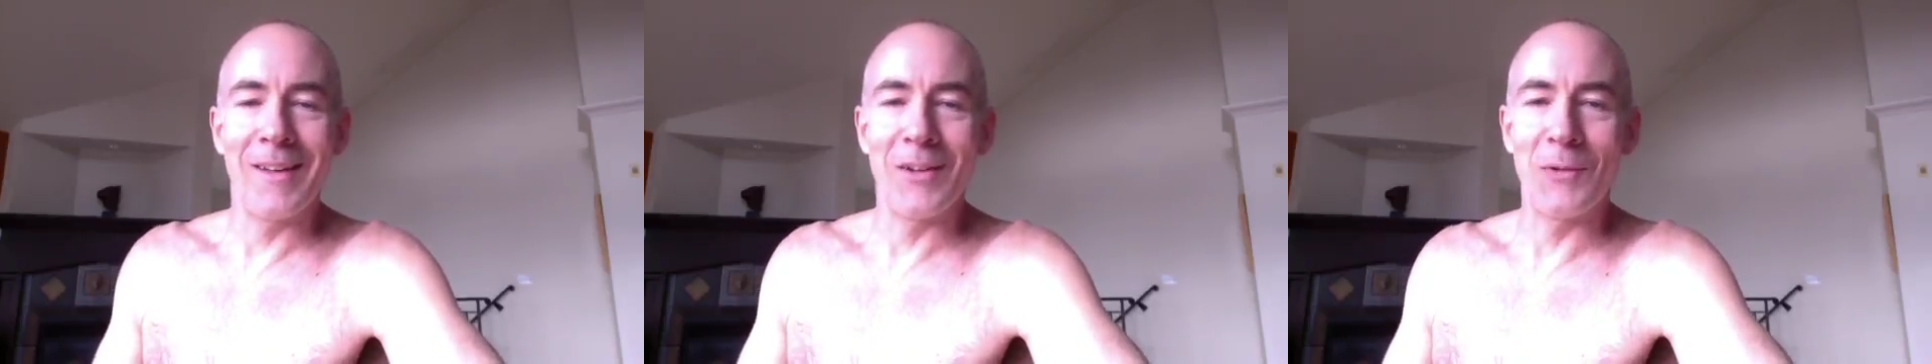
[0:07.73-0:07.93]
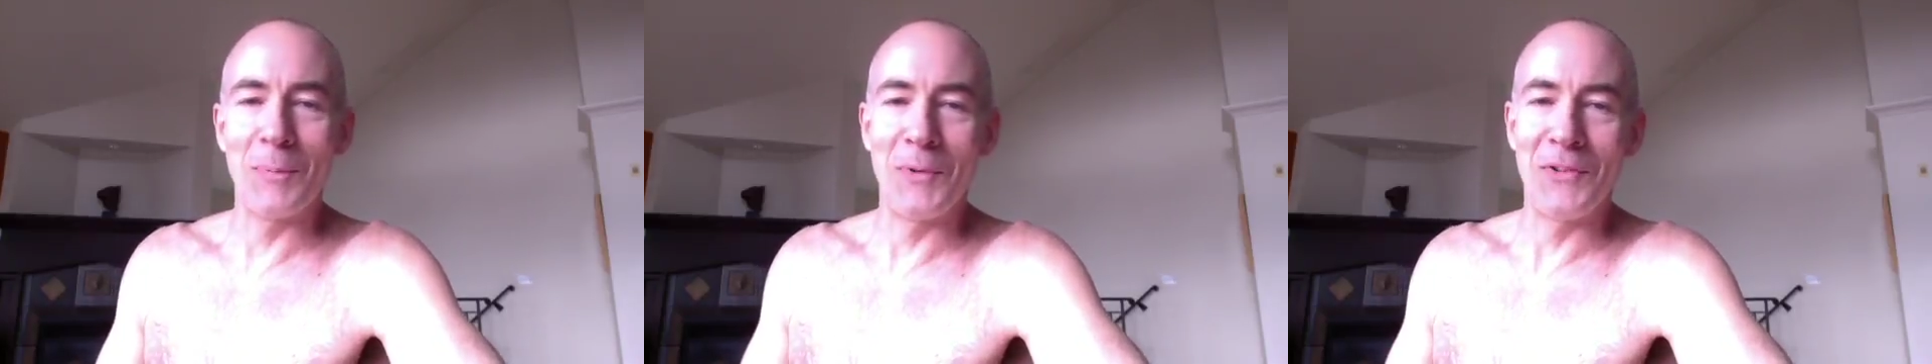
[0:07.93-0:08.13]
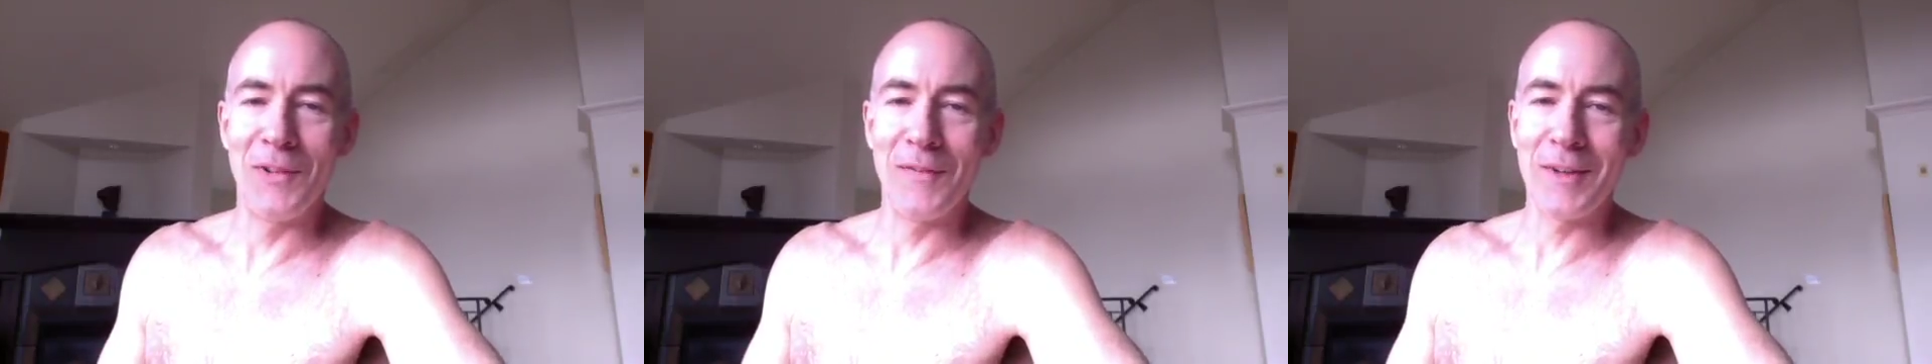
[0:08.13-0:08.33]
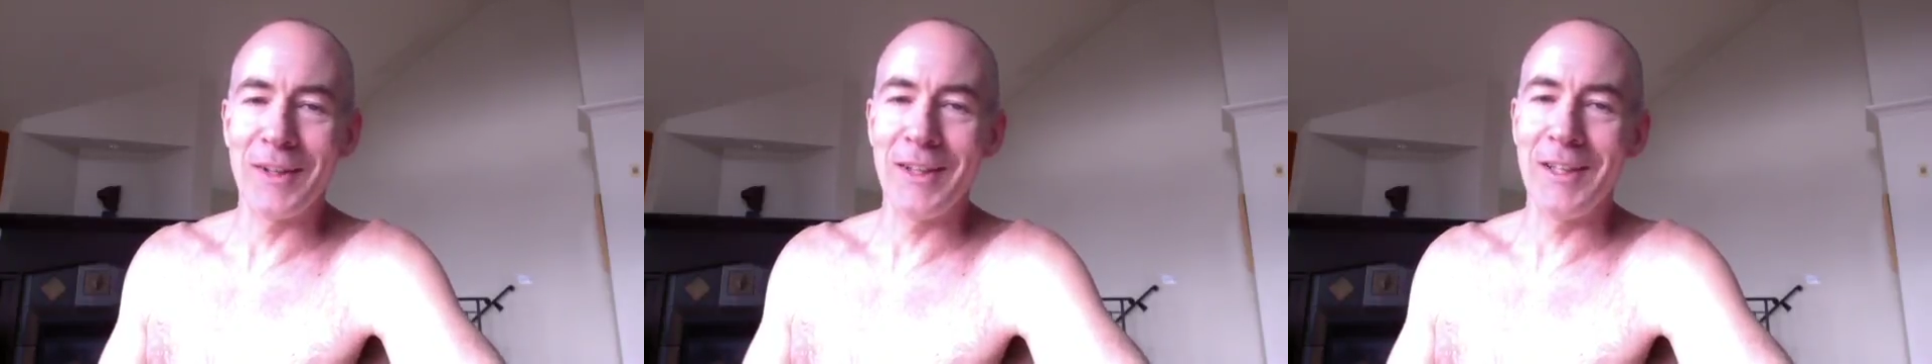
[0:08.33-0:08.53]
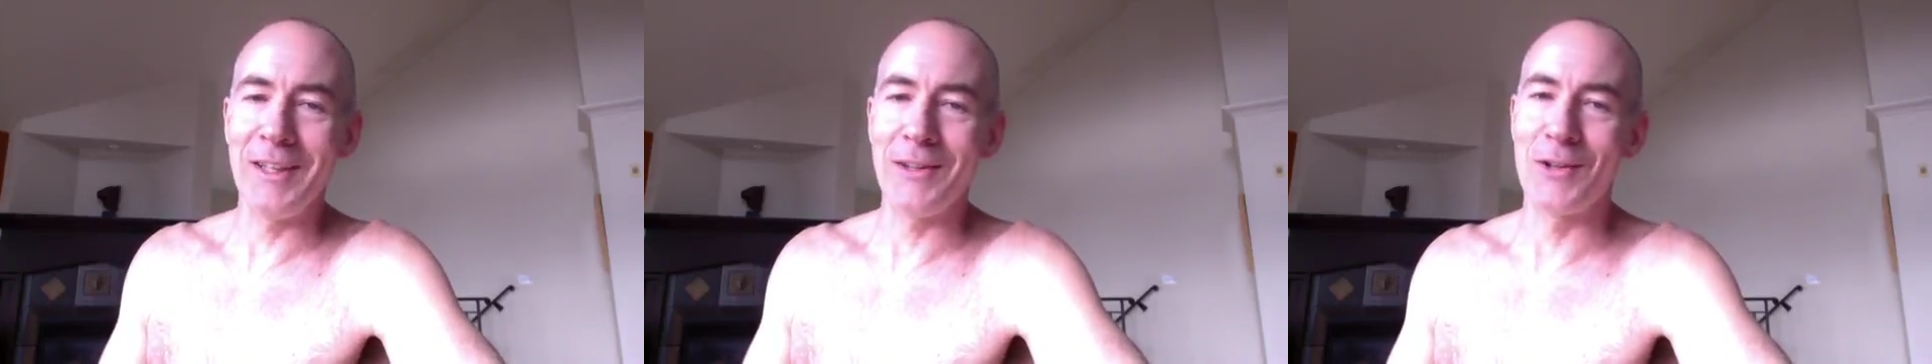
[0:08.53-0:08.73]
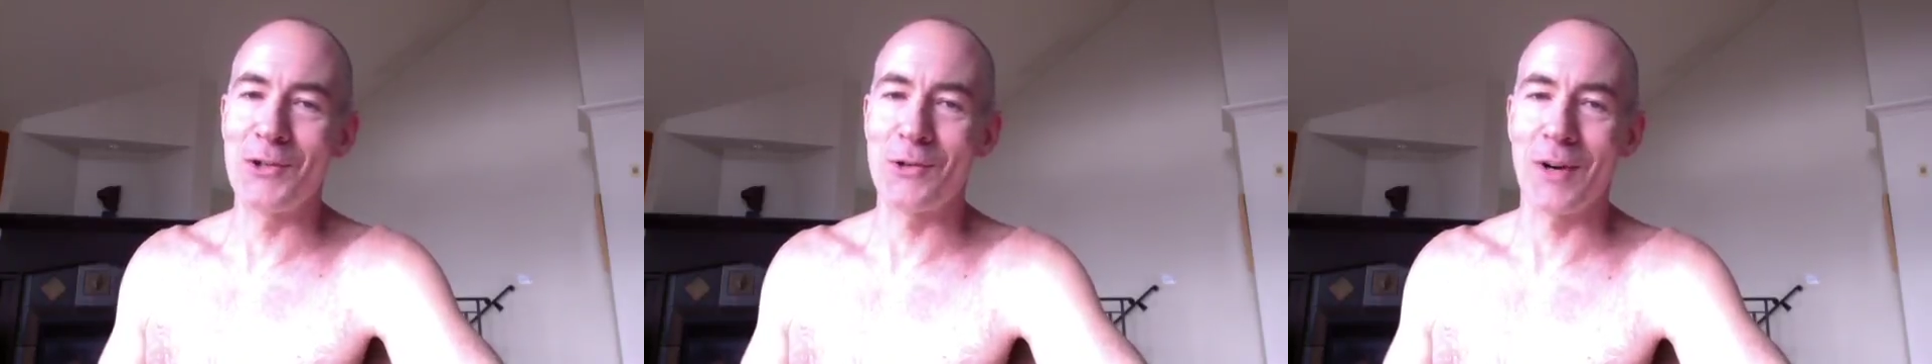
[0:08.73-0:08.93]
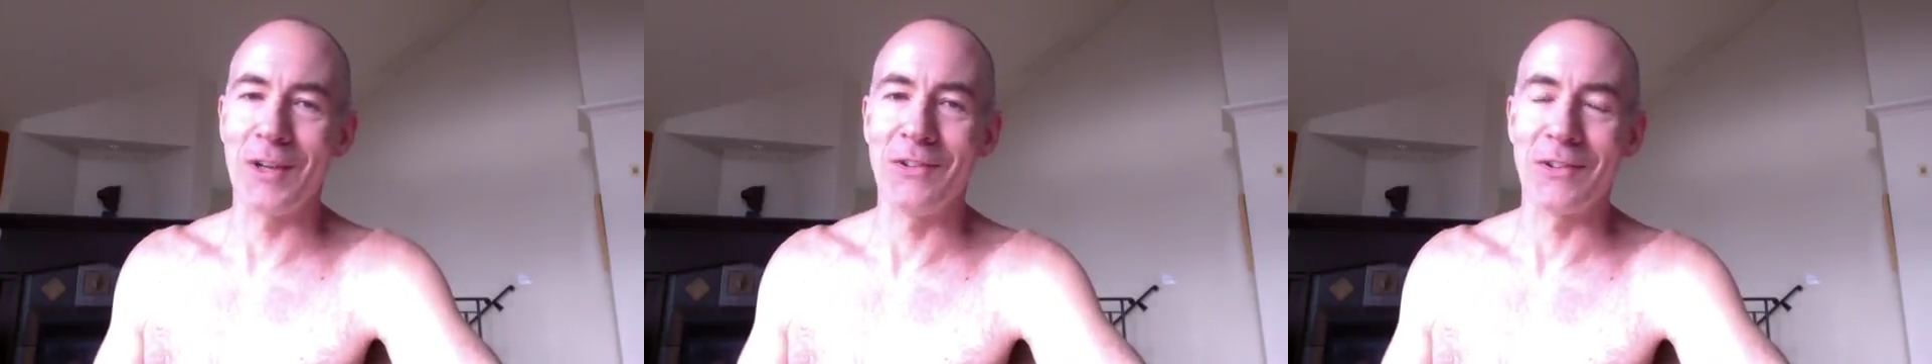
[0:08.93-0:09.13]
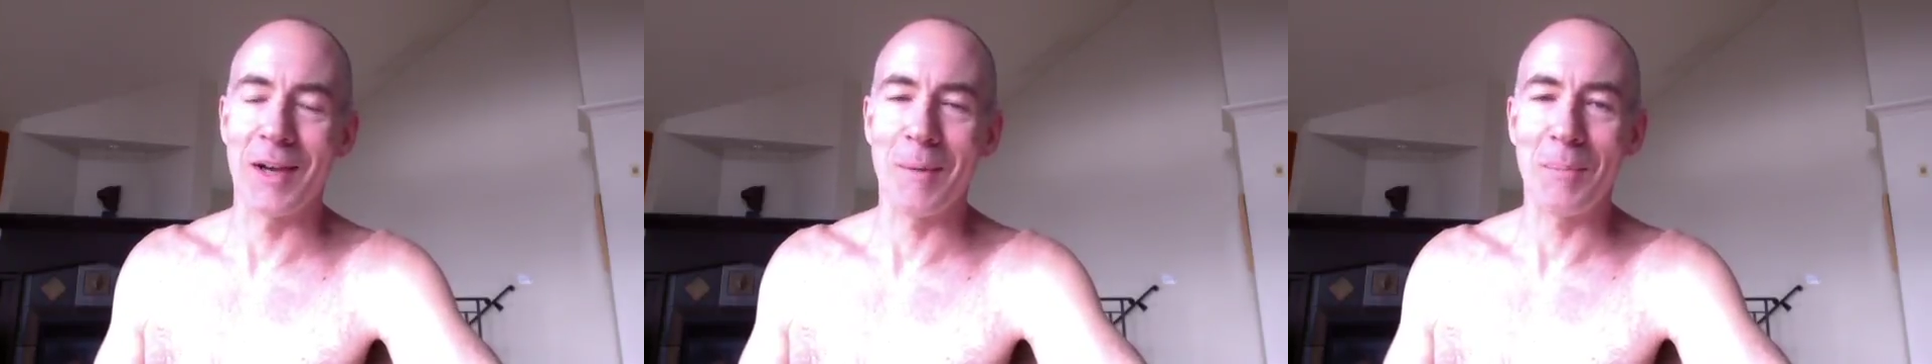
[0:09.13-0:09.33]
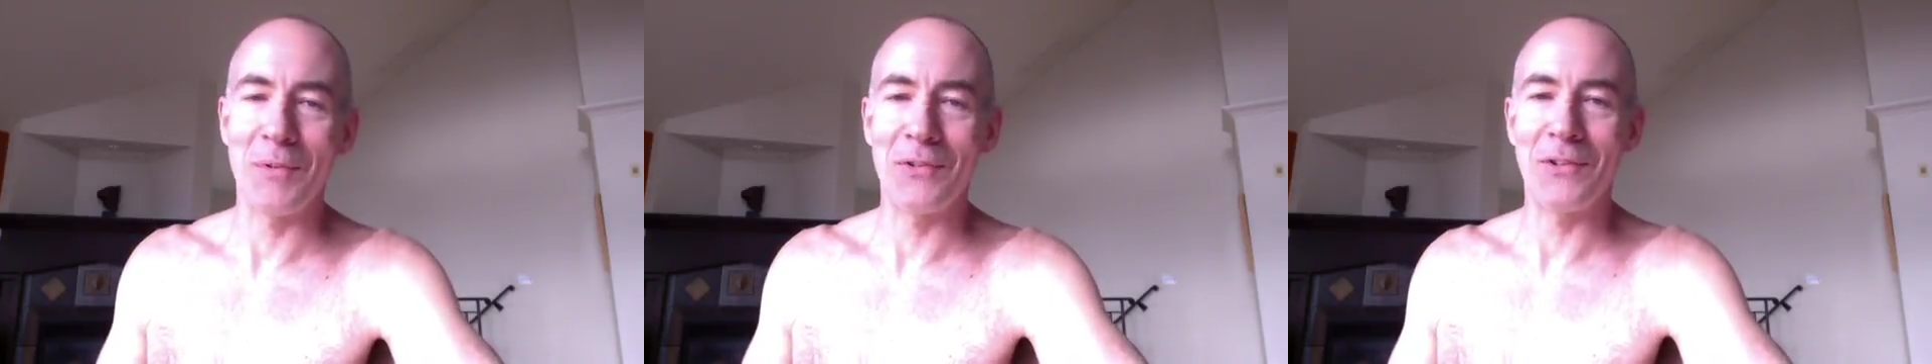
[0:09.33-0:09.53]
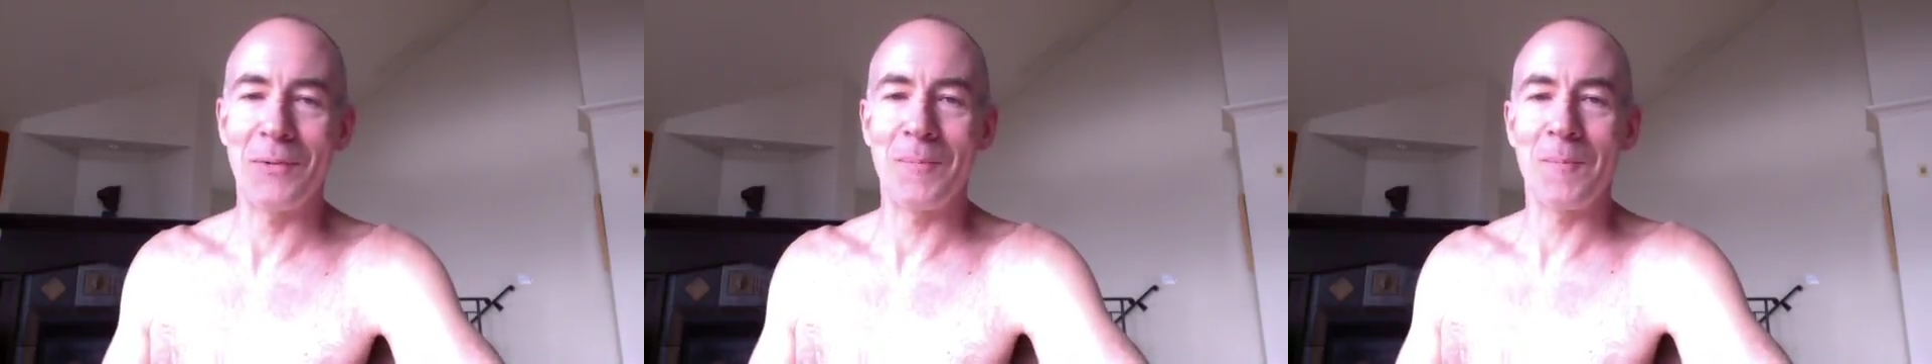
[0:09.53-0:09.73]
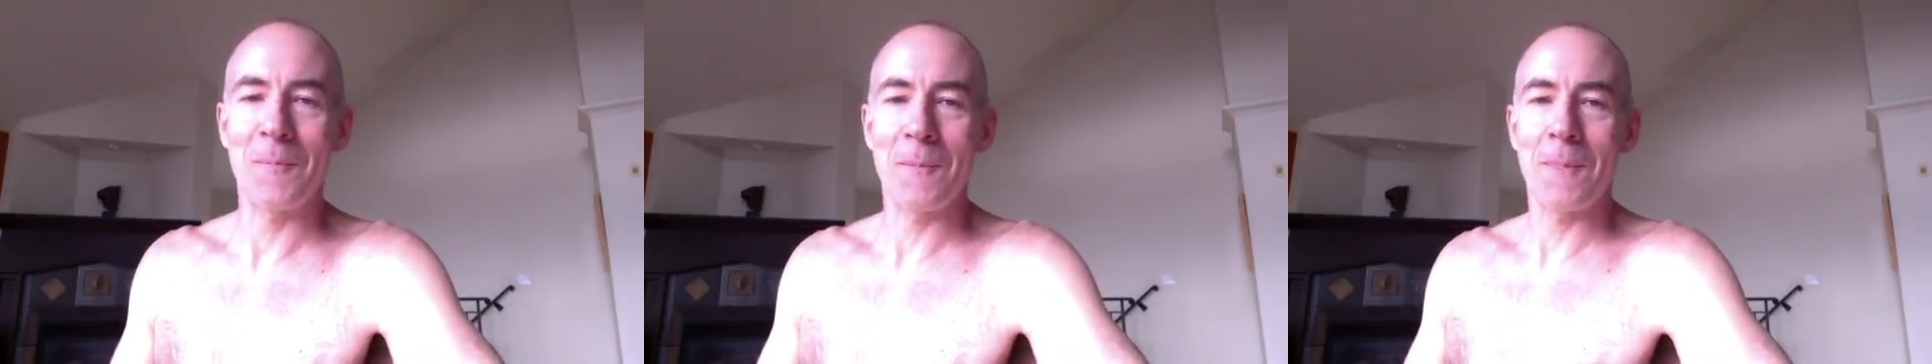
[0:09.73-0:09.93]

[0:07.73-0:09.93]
specifically the triceps.